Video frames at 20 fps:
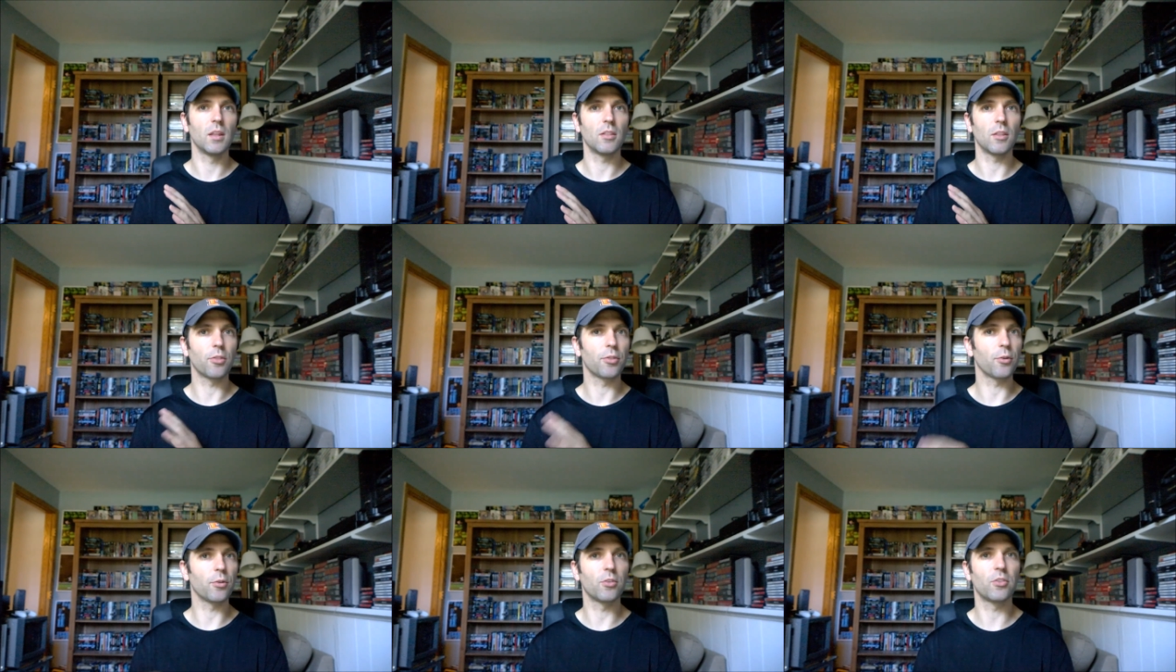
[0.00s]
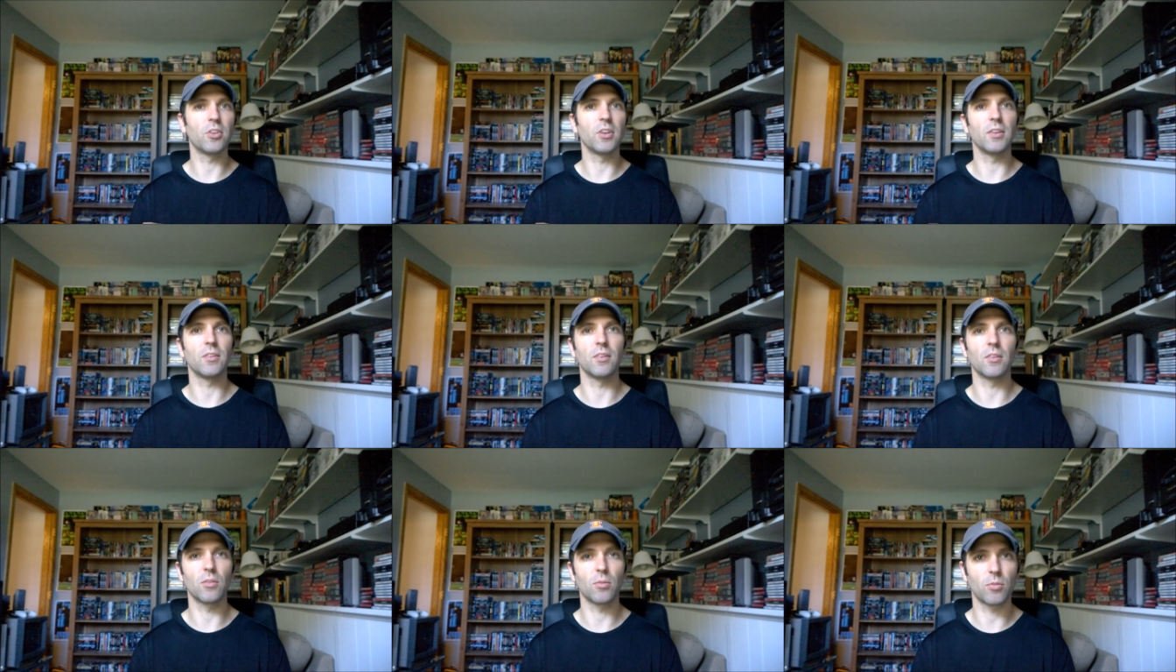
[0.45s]
the third
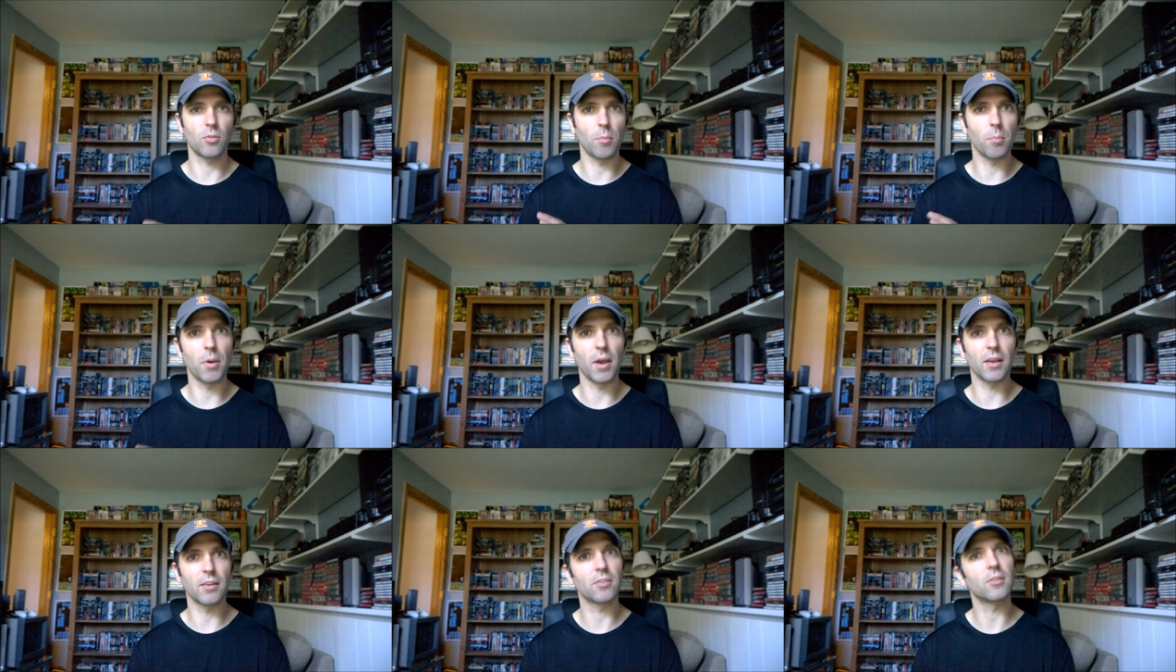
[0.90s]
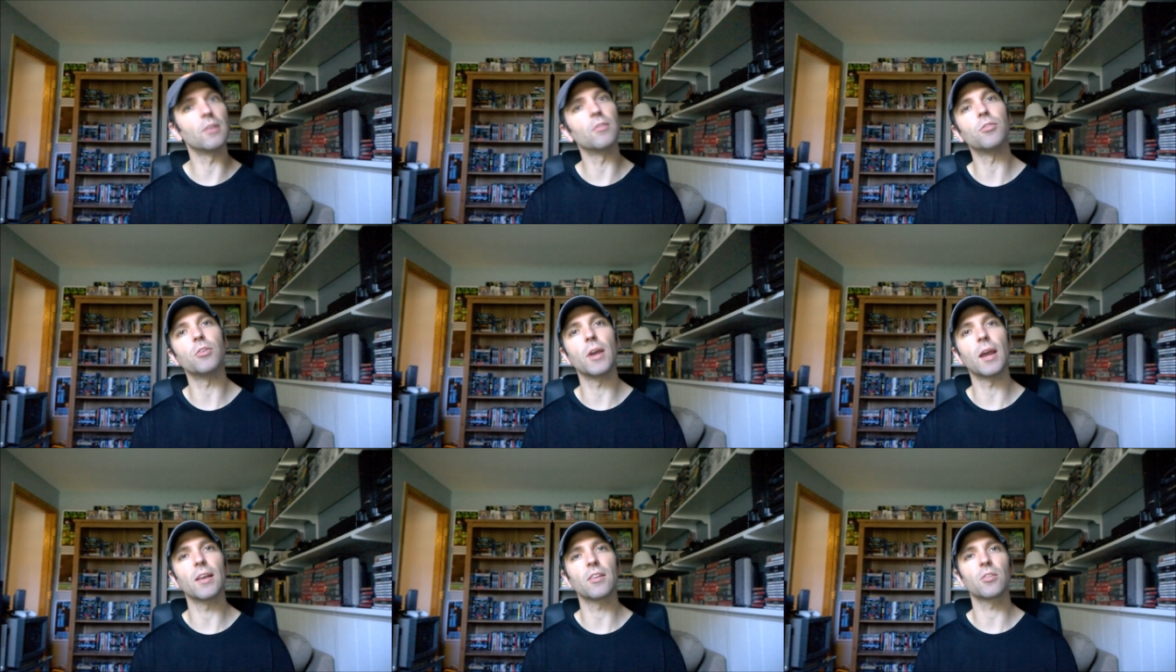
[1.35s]
season's the best,
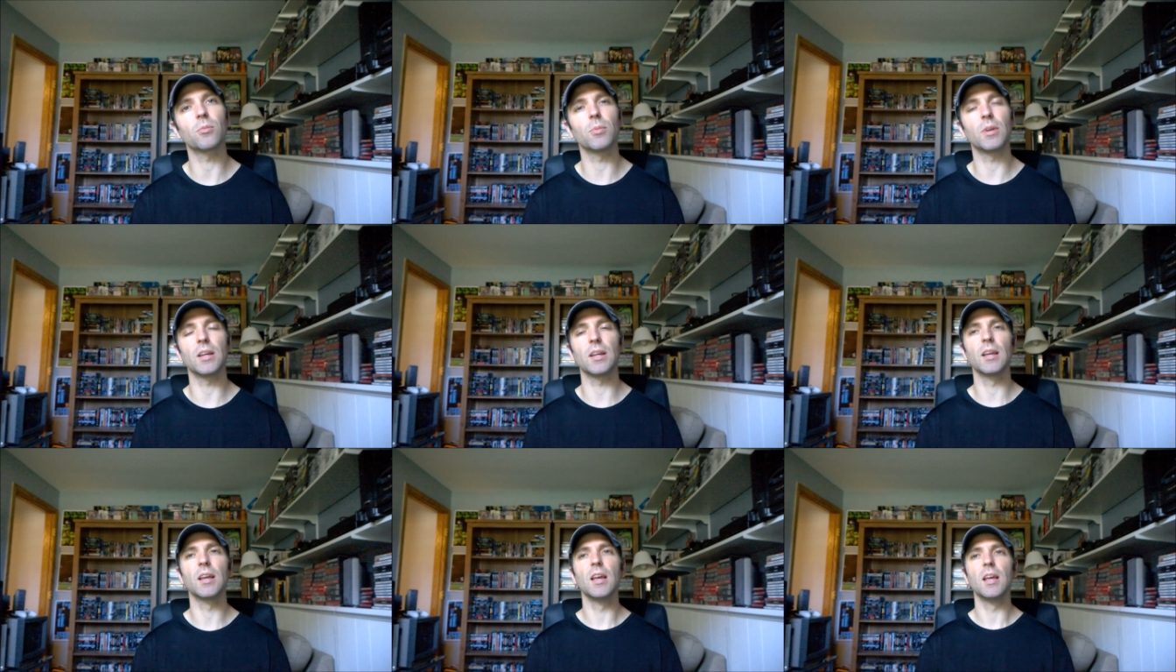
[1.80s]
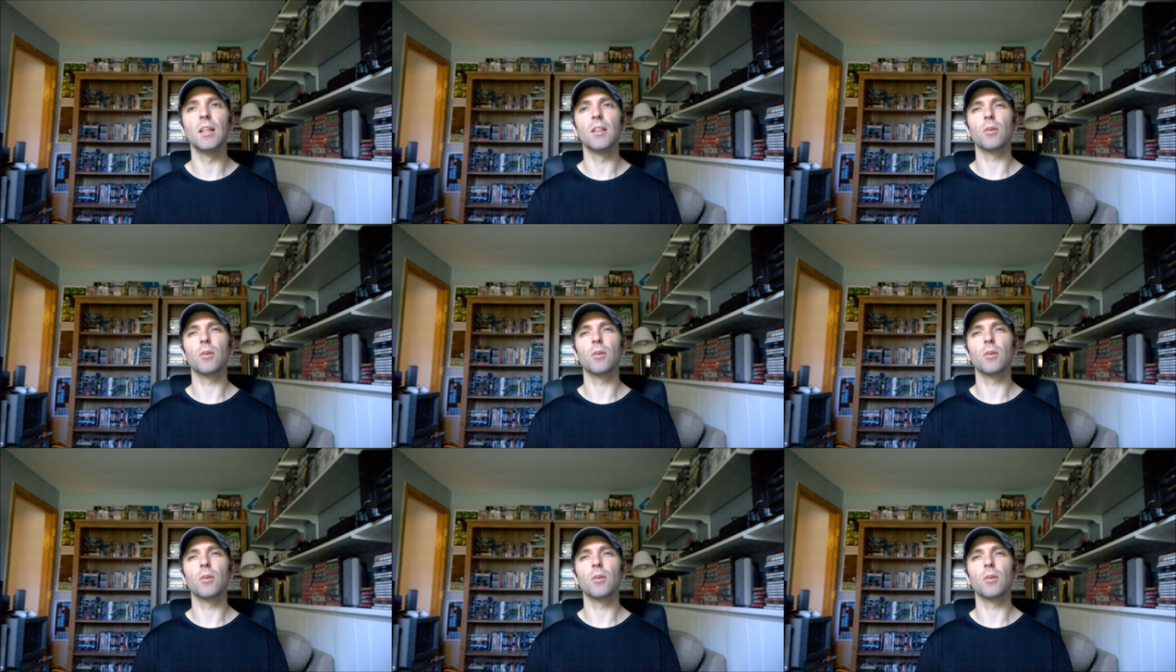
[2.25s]
if you ask me.